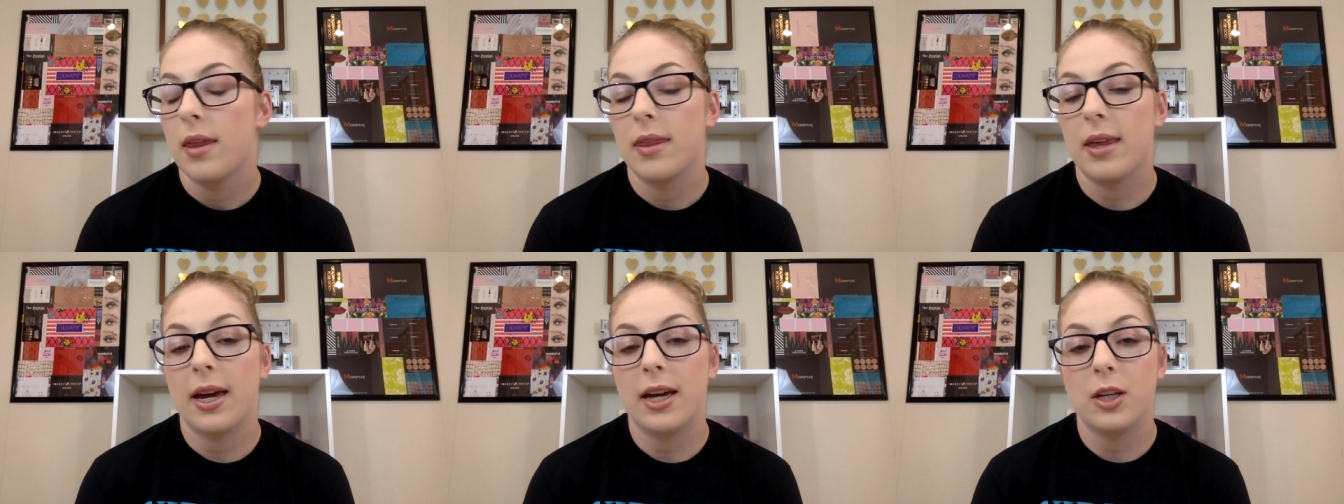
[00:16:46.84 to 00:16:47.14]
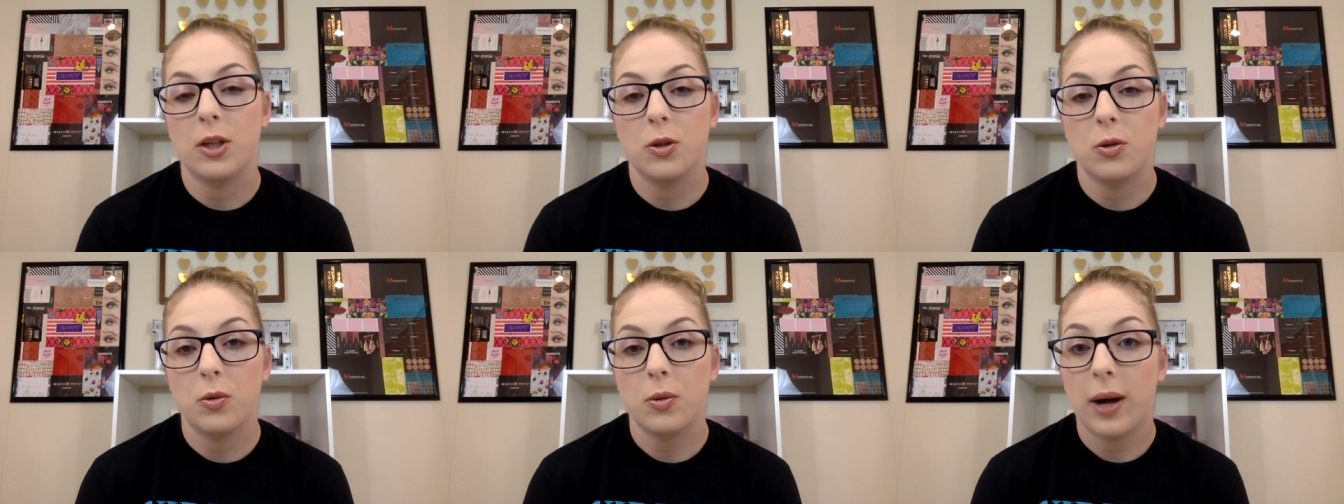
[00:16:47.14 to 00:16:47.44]

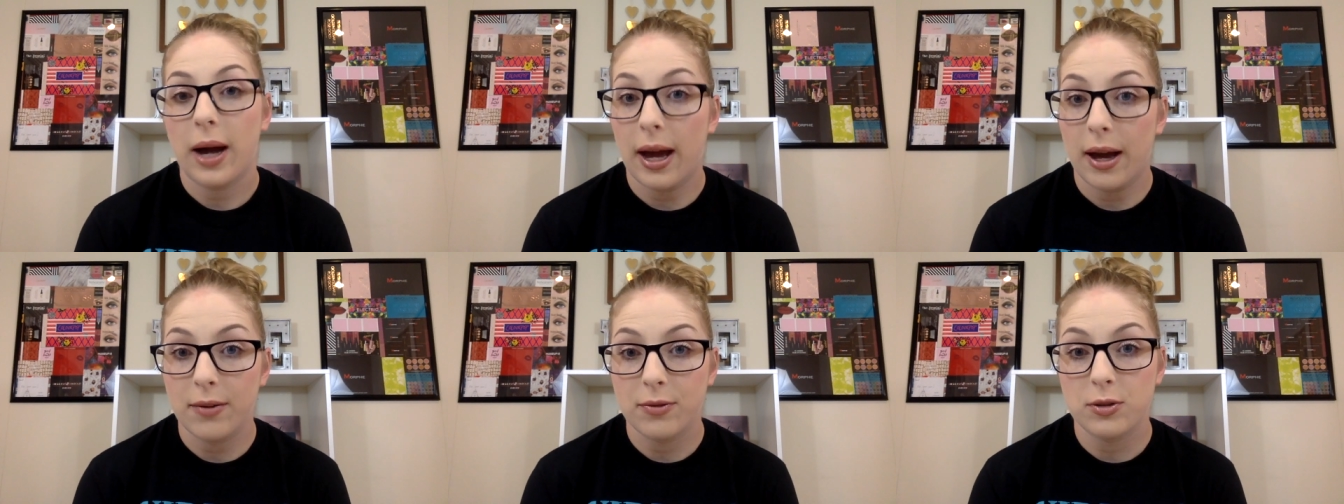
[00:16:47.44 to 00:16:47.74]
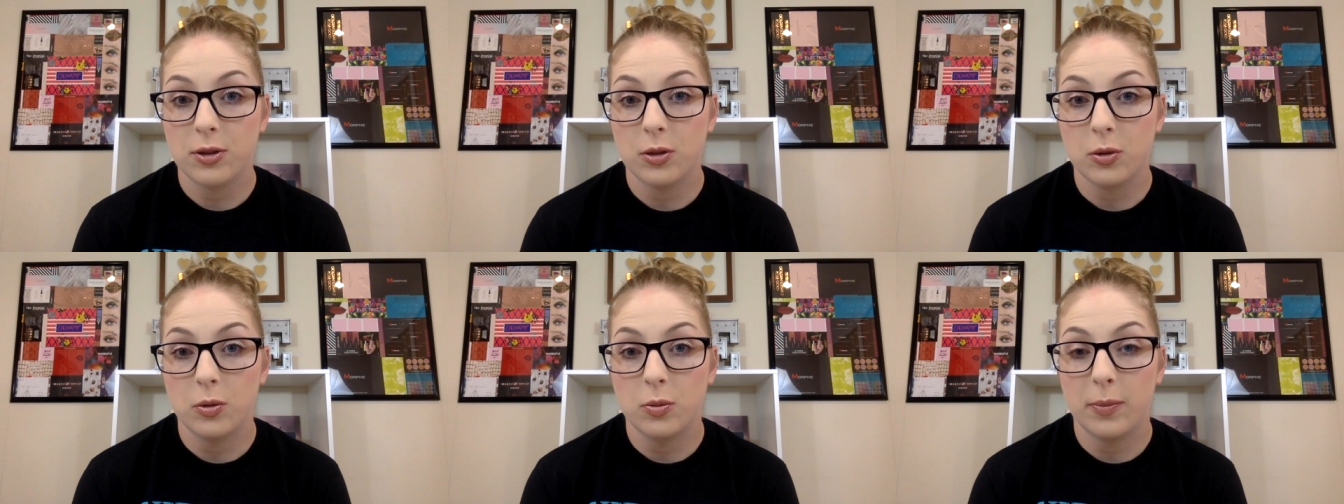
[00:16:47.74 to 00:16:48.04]
that you
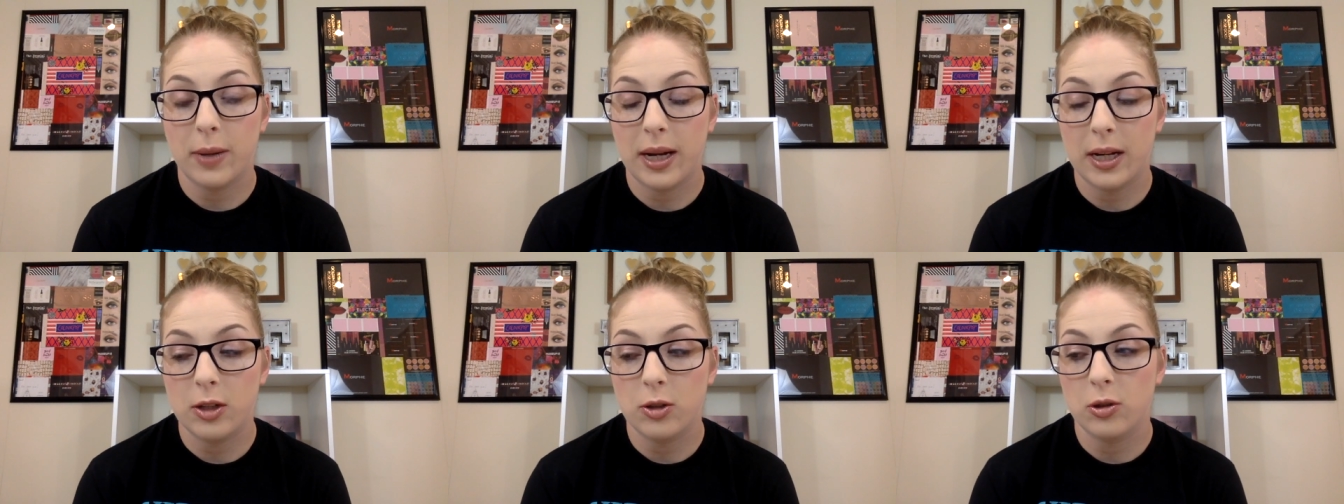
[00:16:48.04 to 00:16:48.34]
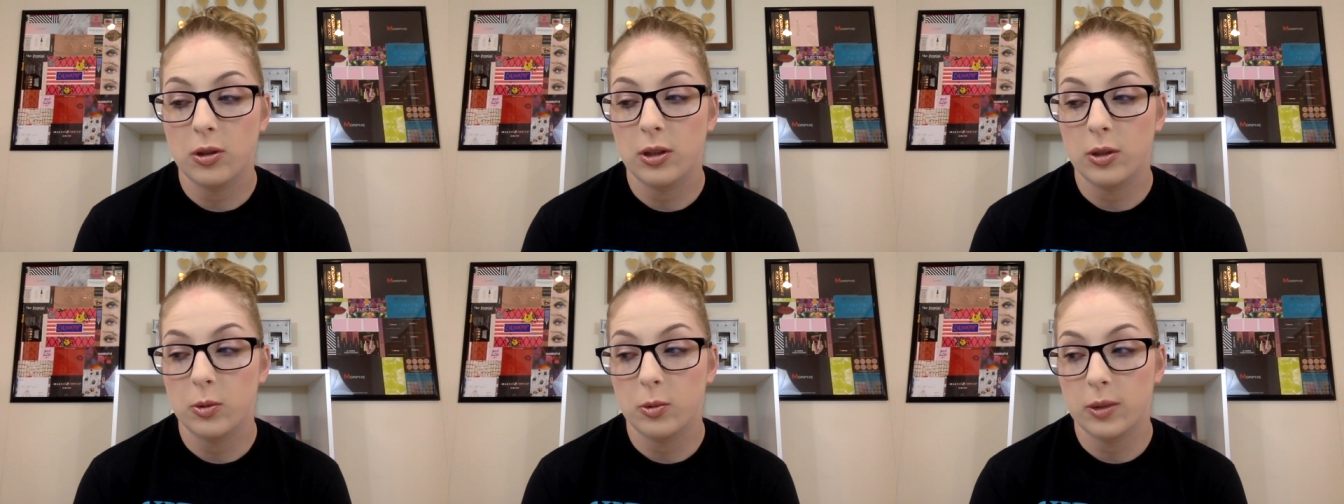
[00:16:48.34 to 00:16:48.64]
have to
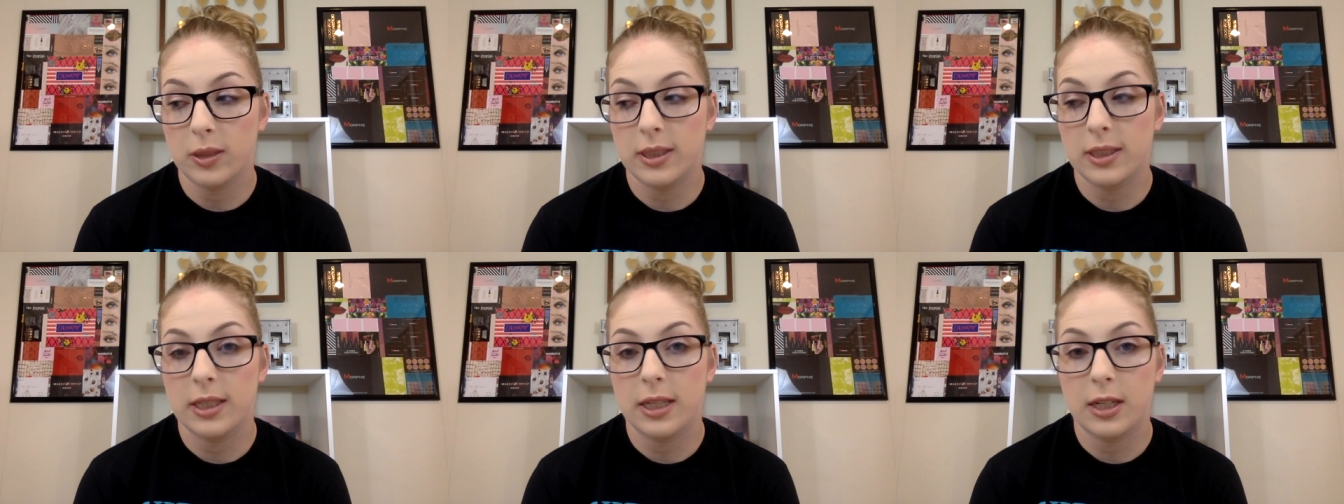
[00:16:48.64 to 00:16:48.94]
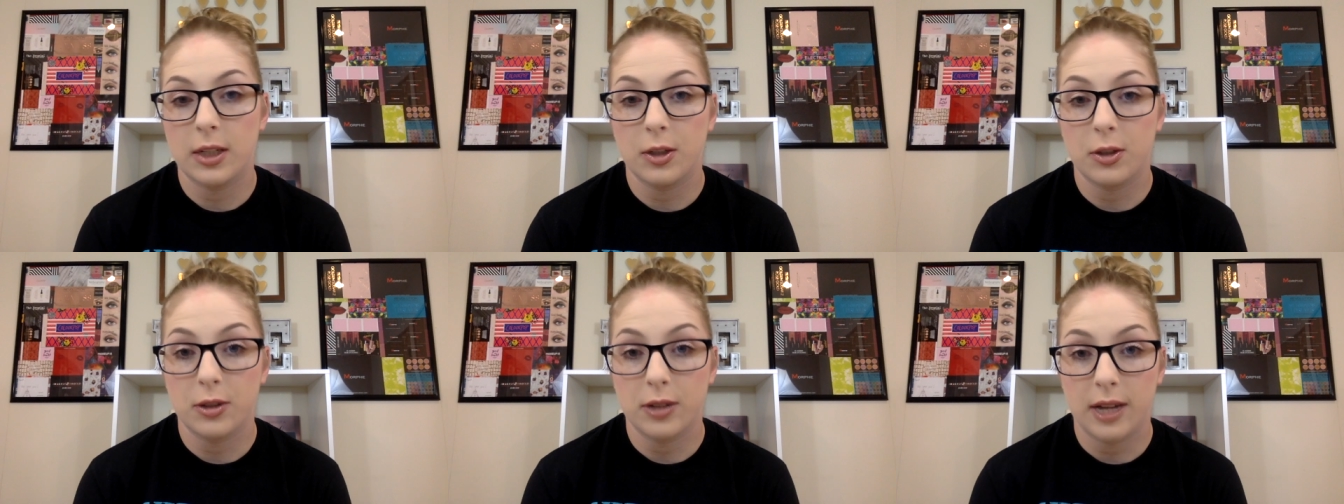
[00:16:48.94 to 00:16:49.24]
manually
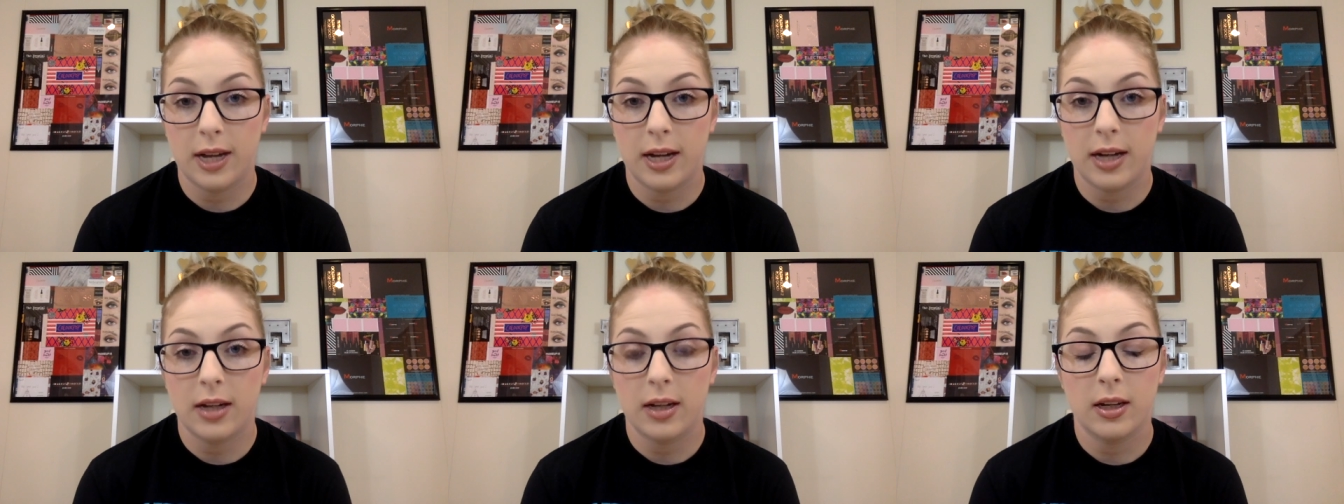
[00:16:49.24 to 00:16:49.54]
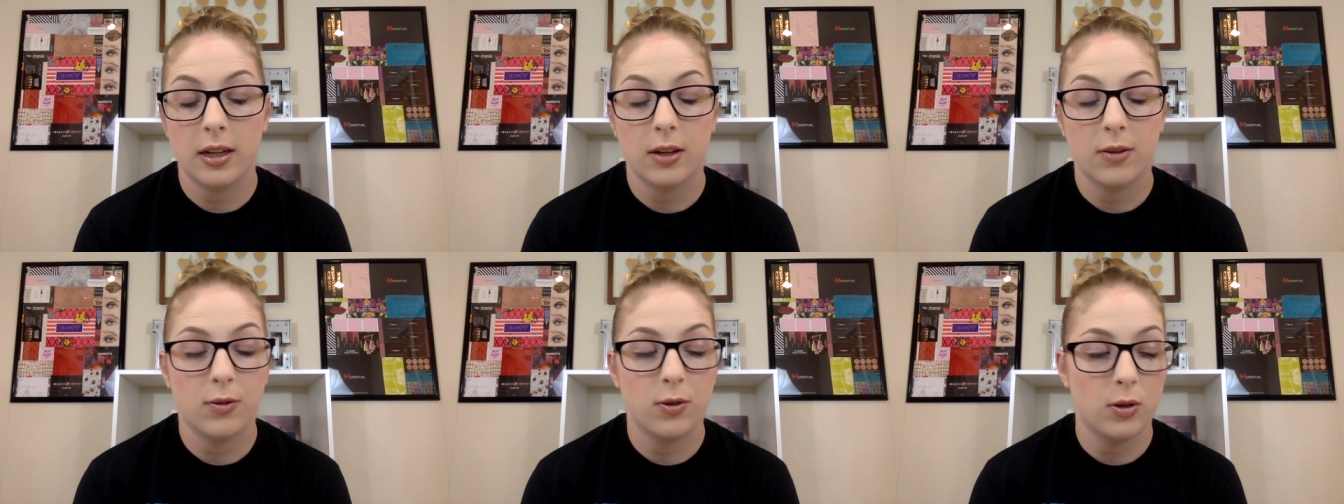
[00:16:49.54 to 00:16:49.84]
reset your data
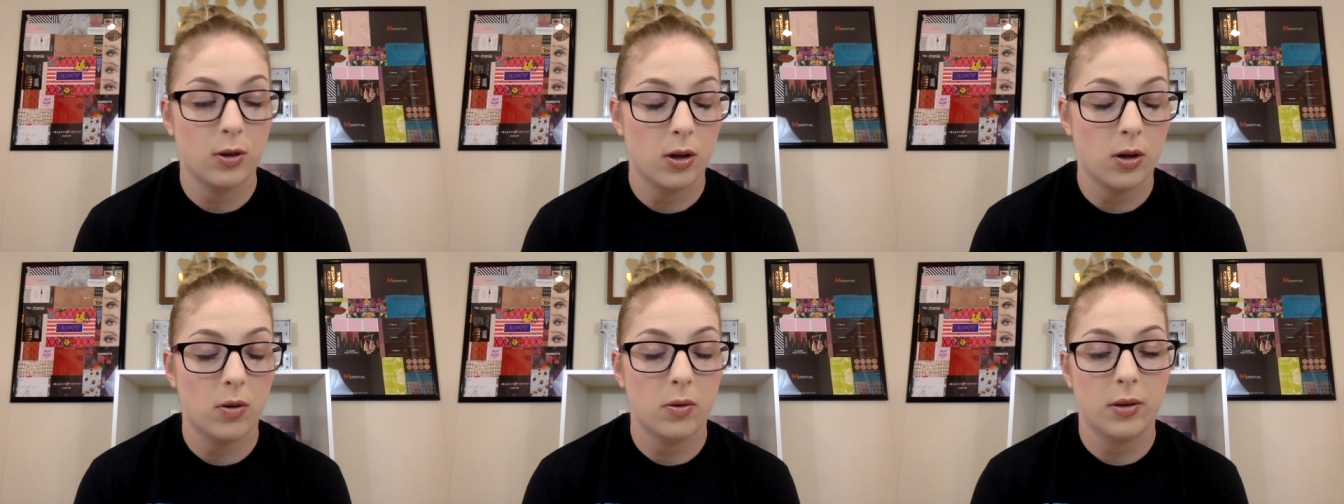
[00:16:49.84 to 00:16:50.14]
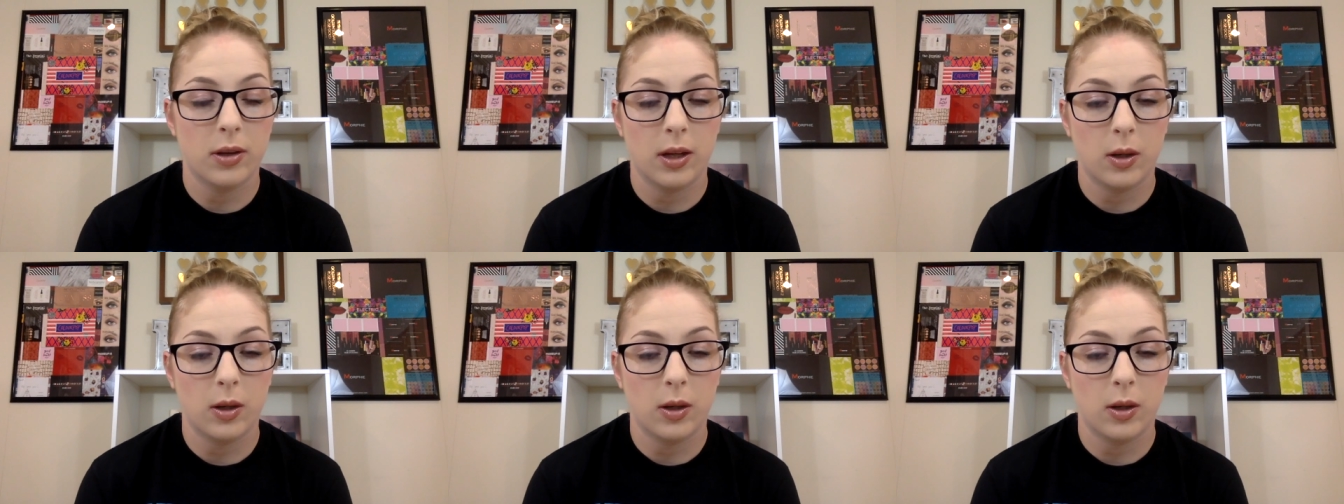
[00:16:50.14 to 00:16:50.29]
and if you don't,